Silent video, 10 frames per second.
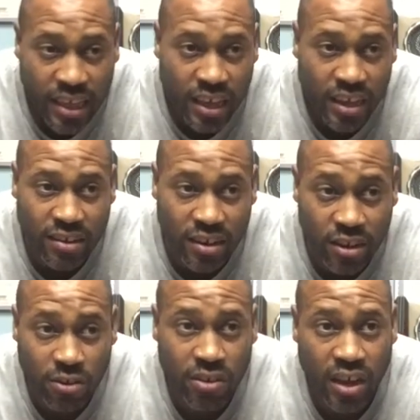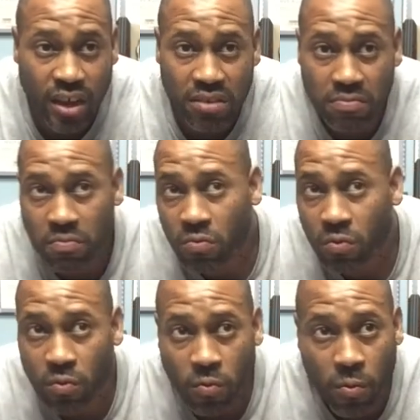It's literally
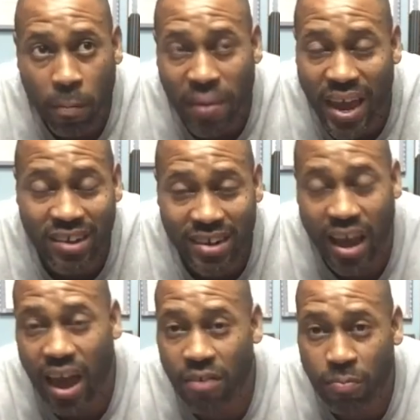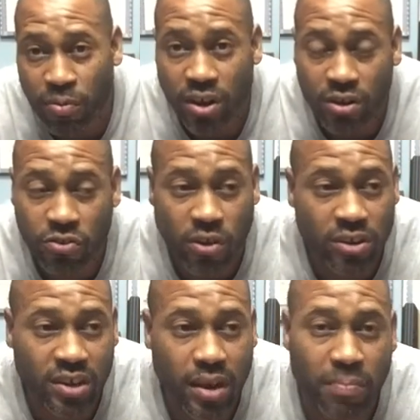page and a half print
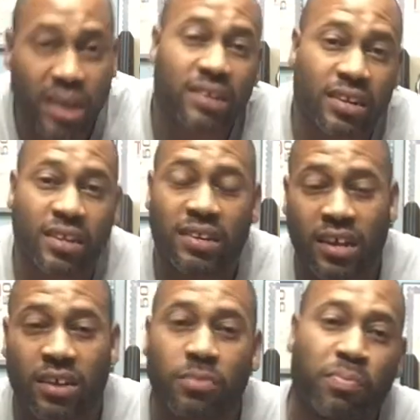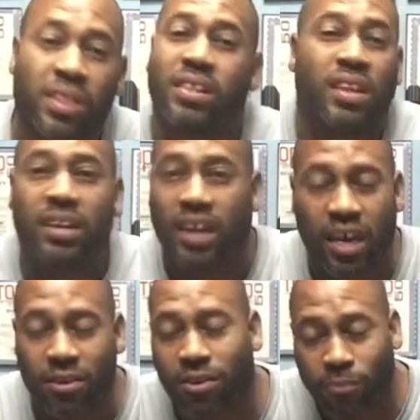instruction that basically says, put the thing
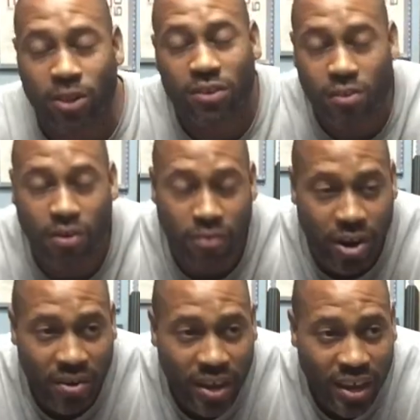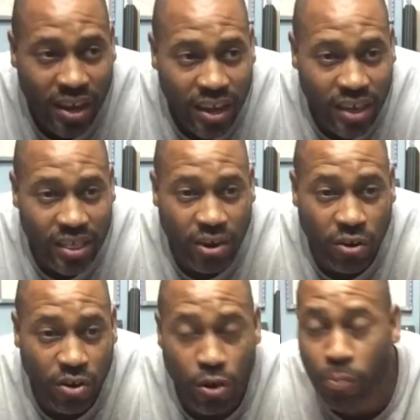together and run the software.
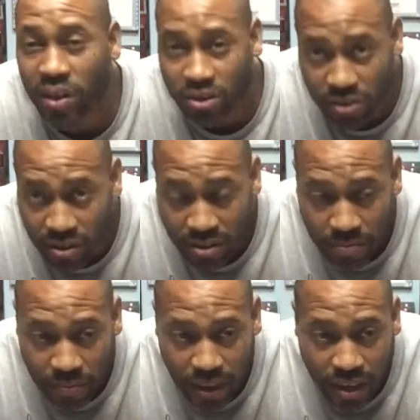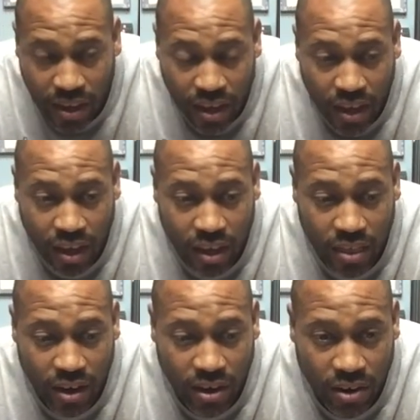There are no pictures.
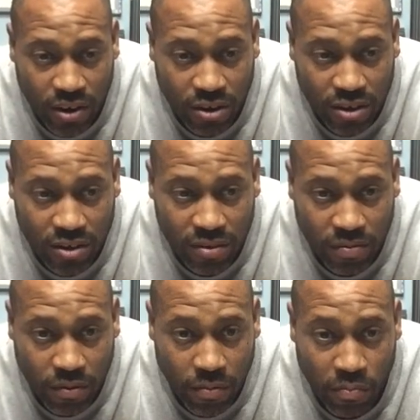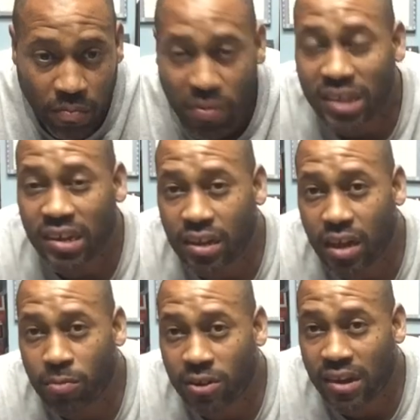There's missing
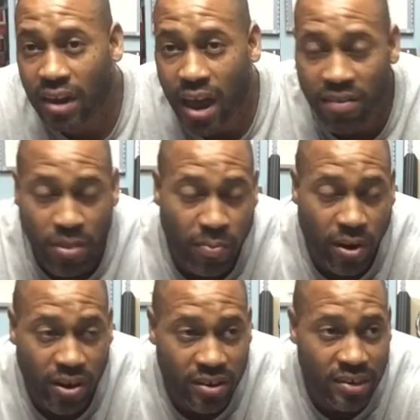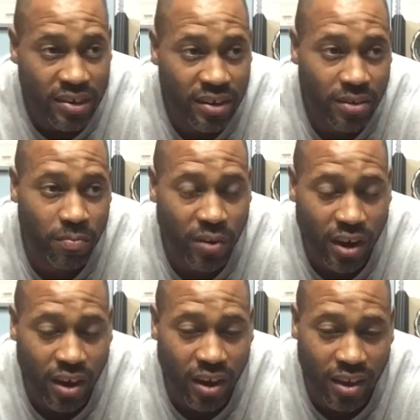labels on half the parts,
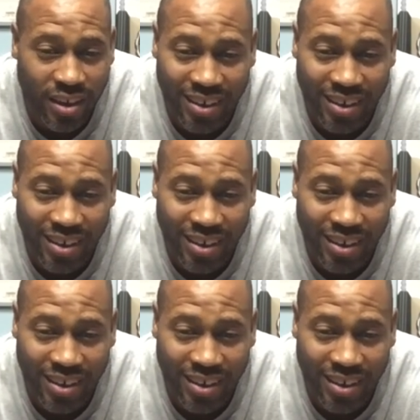but